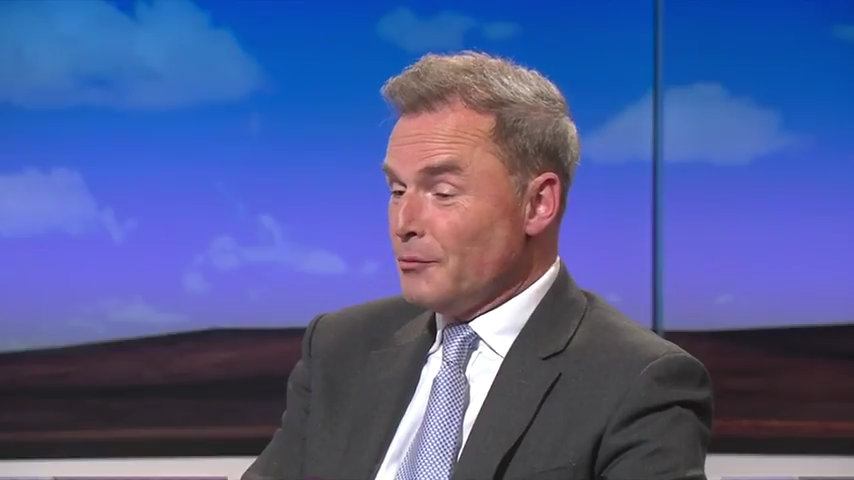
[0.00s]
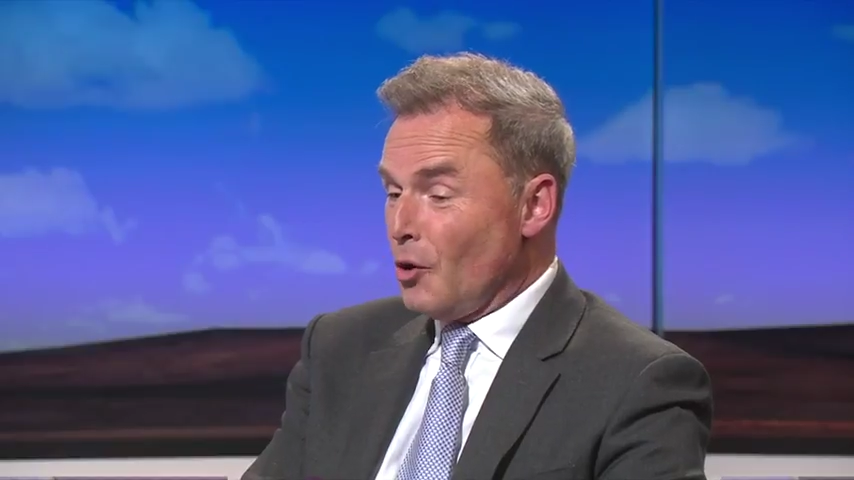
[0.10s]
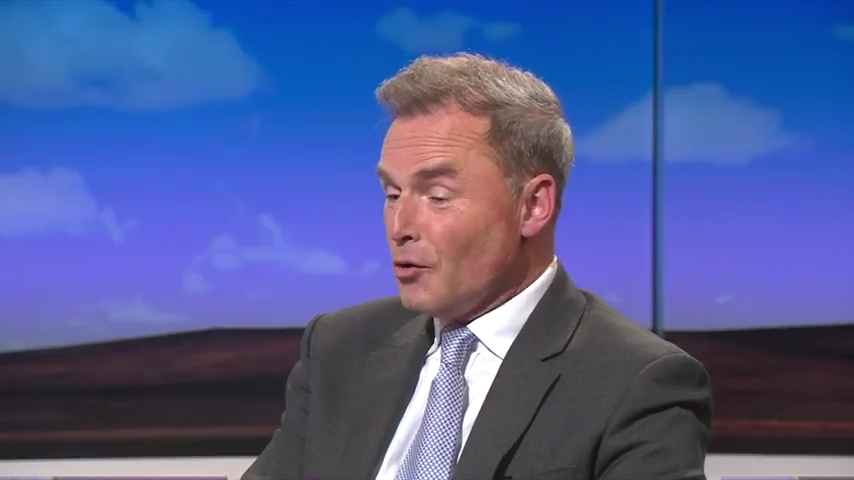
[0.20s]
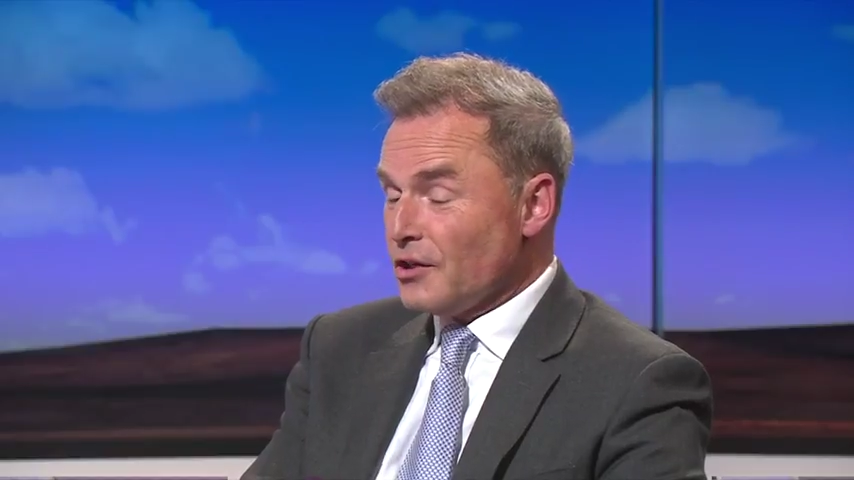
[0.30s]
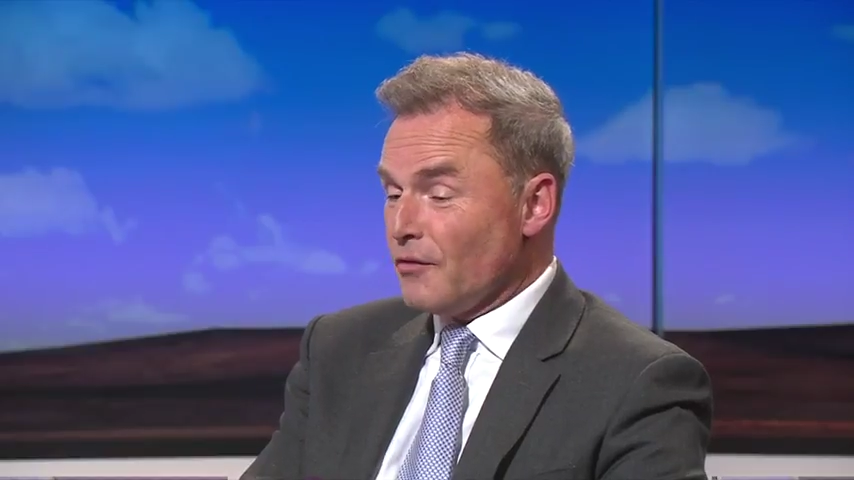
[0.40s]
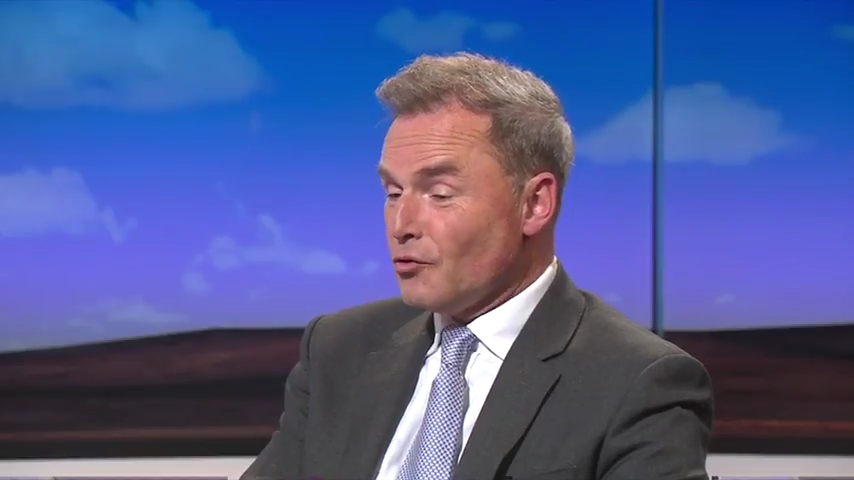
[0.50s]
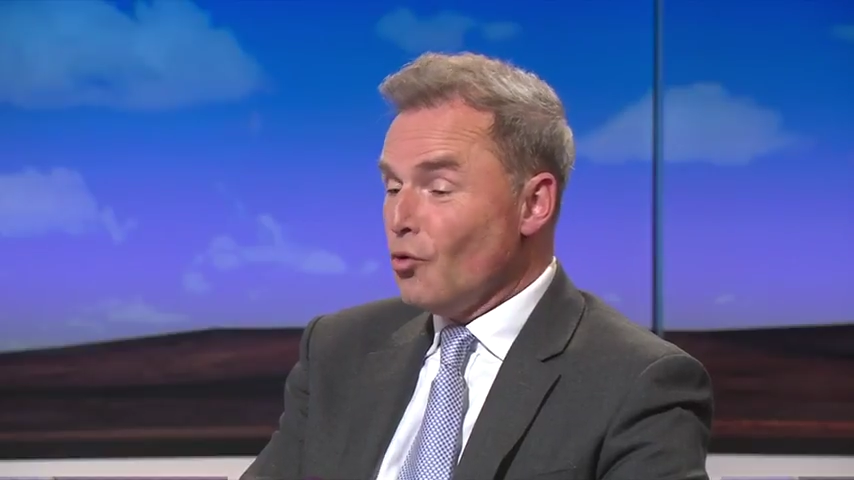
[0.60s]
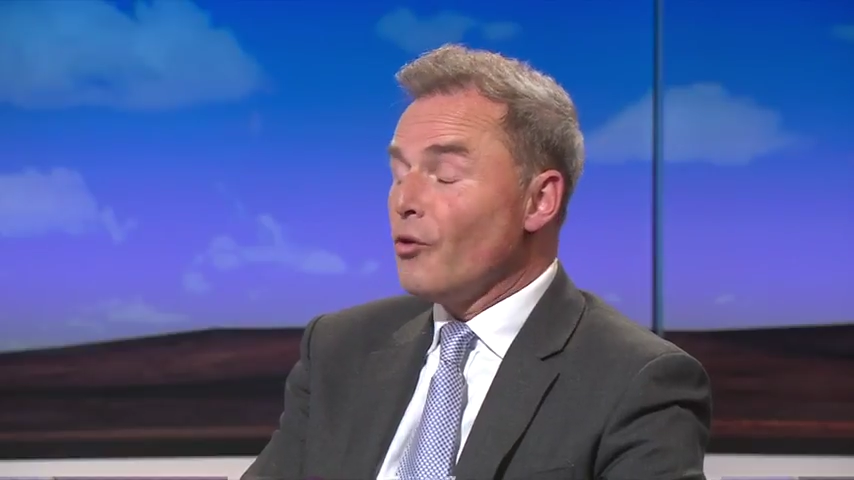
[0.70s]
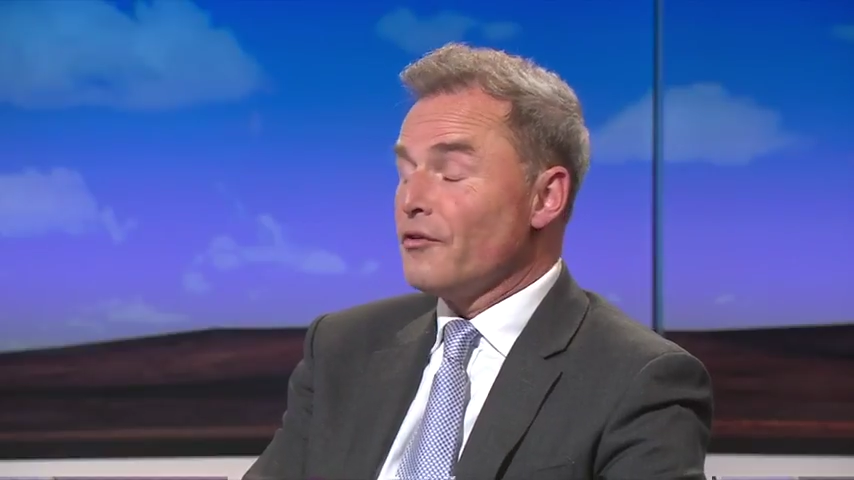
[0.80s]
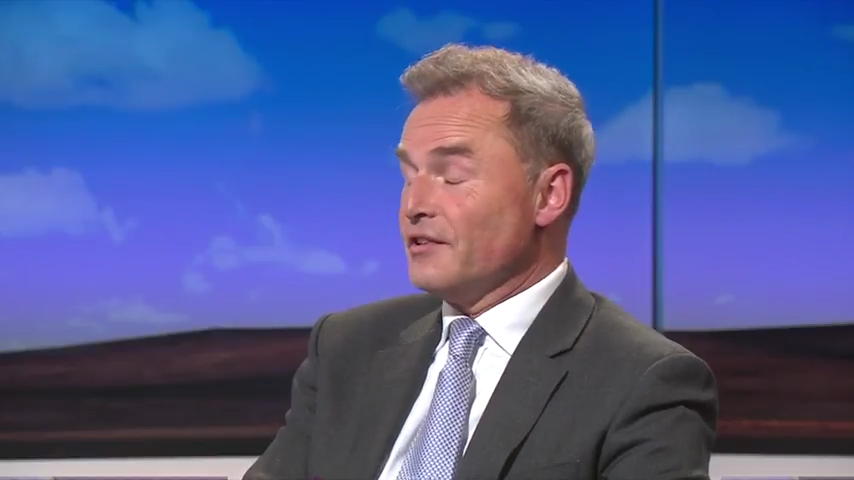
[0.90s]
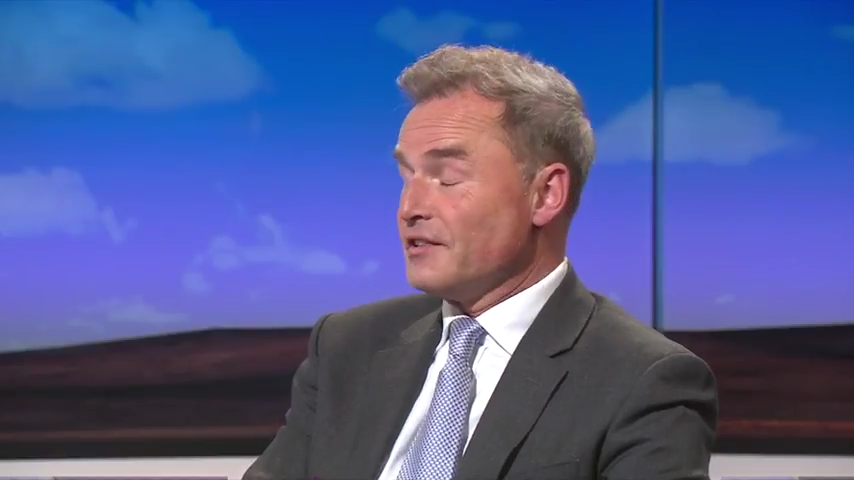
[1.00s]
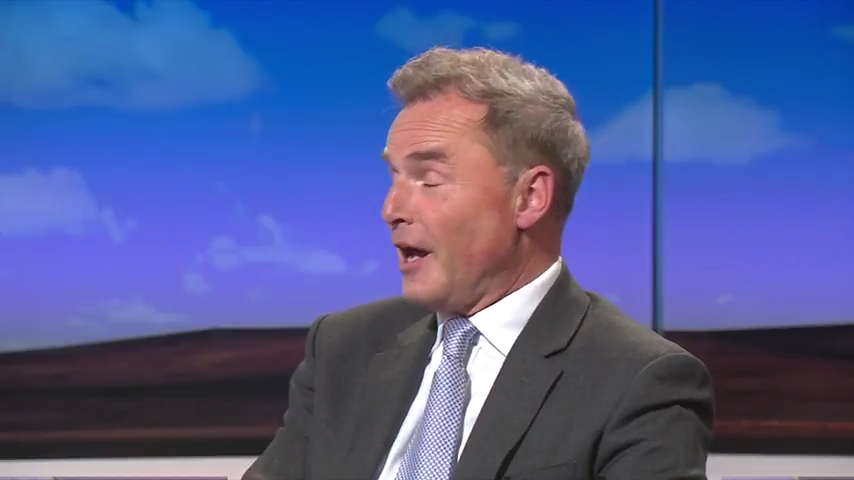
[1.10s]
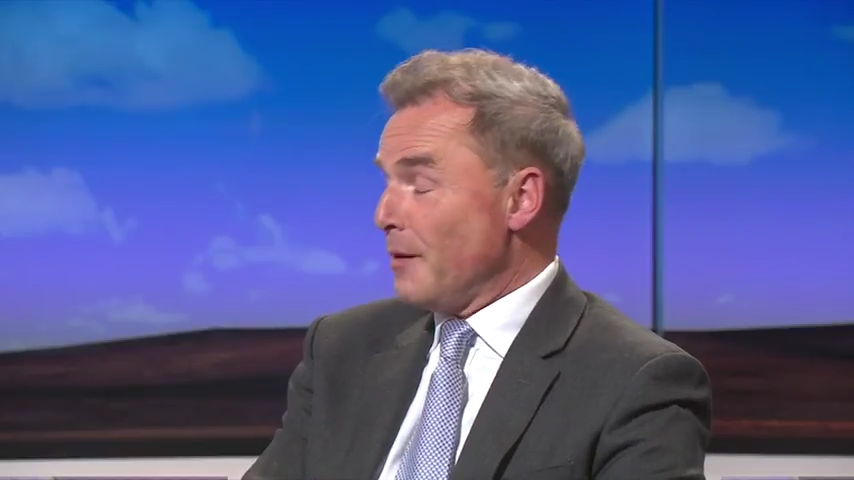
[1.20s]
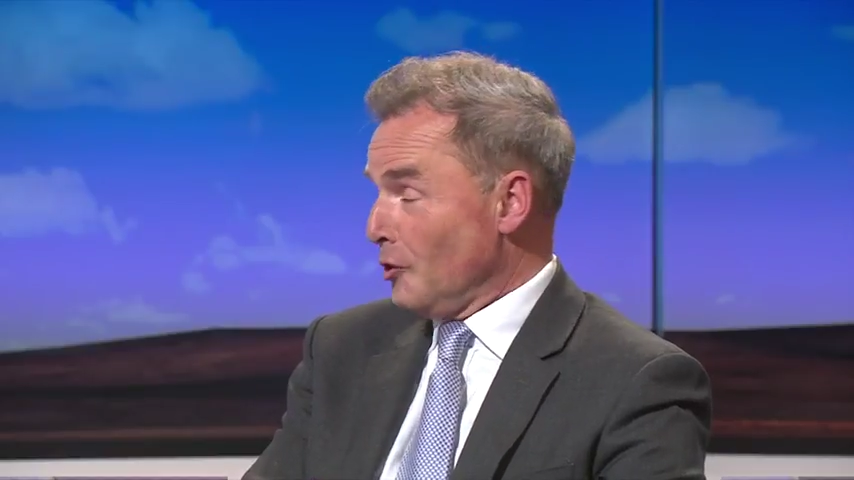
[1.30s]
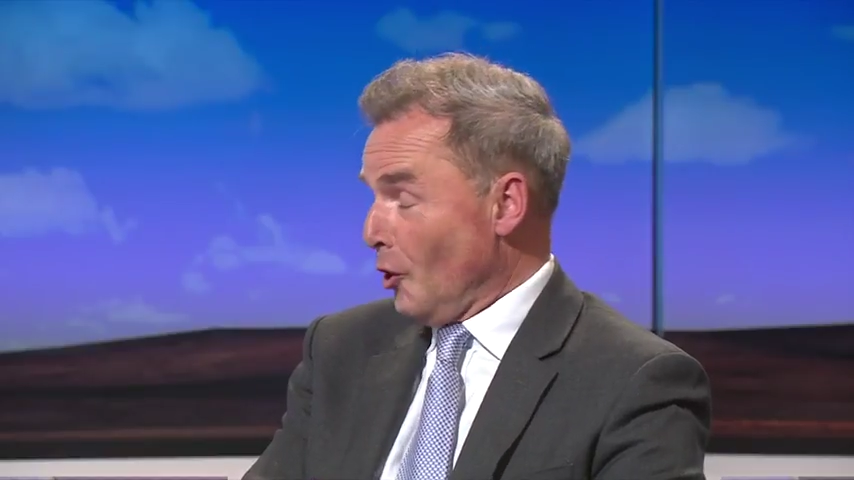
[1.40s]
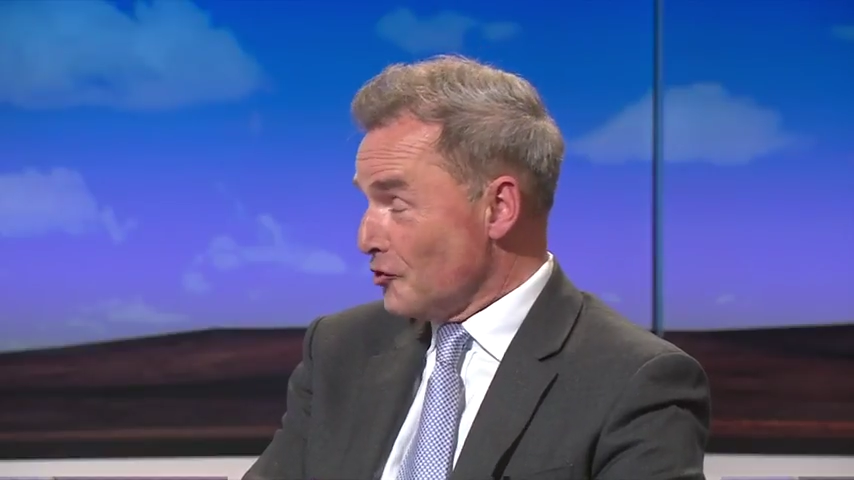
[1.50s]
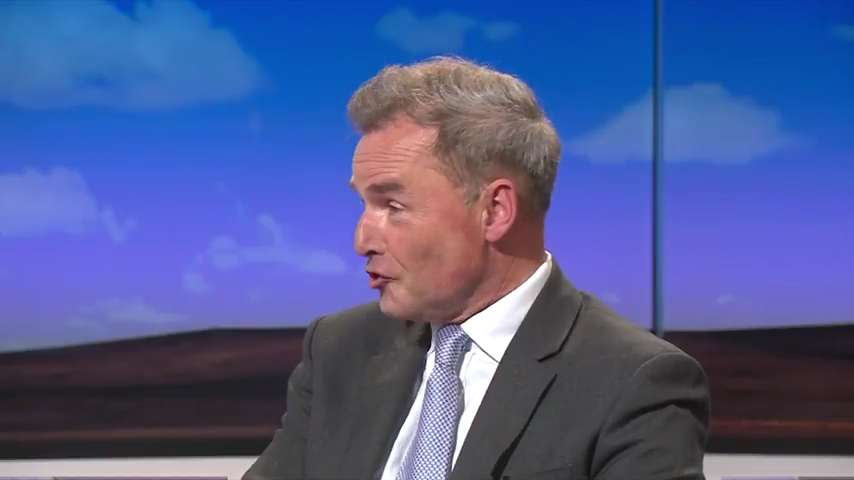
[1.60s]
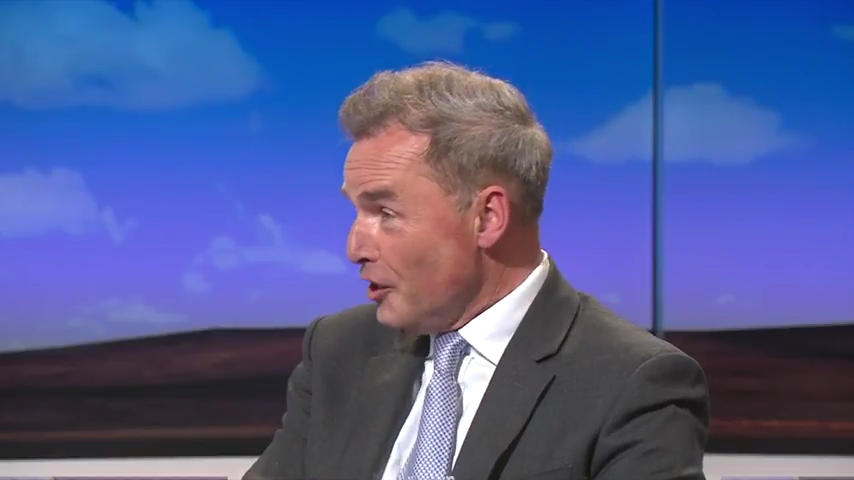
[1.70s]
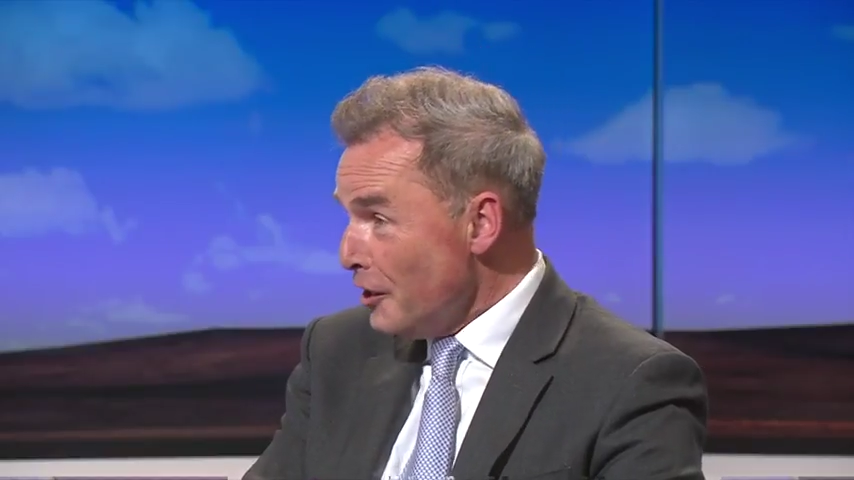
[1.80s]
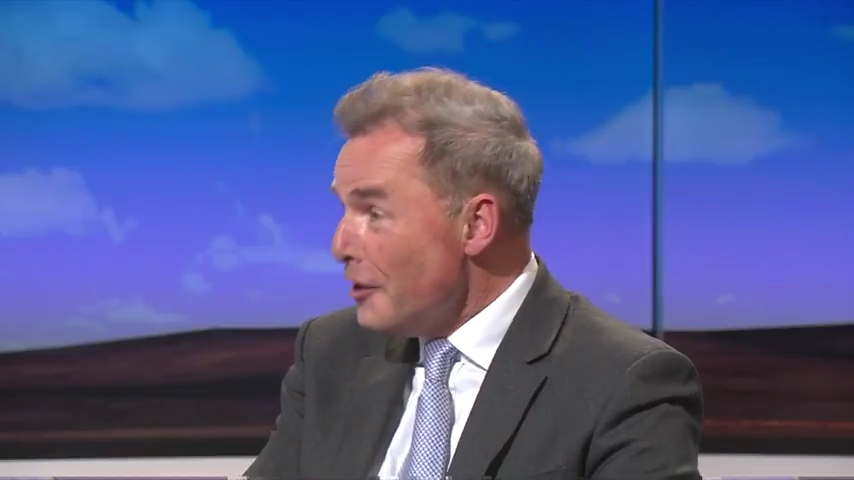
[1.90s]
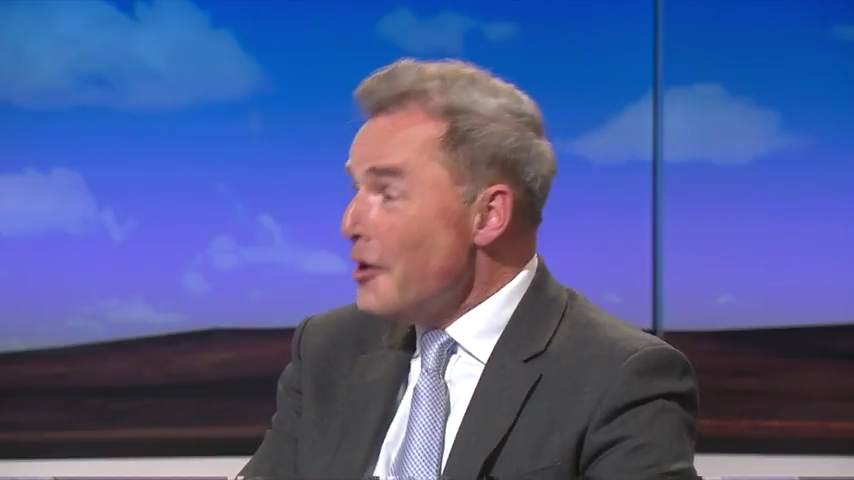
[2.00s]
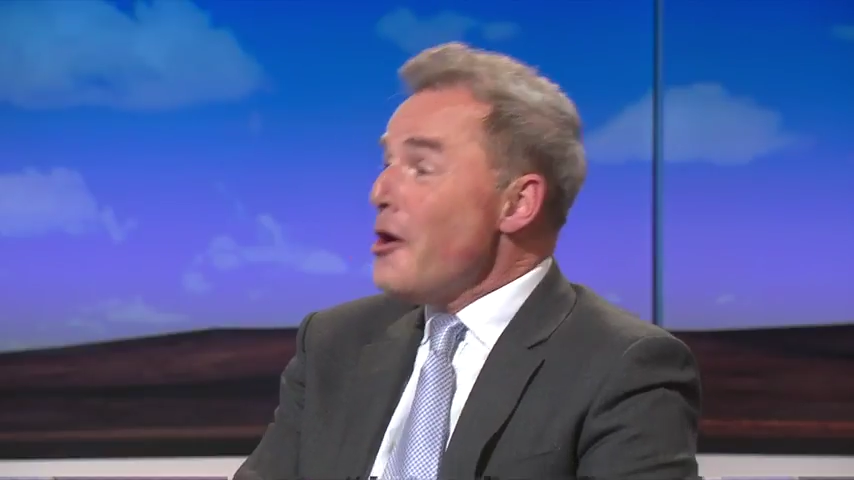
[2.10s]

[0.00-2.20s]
polls after all the things that happened last year.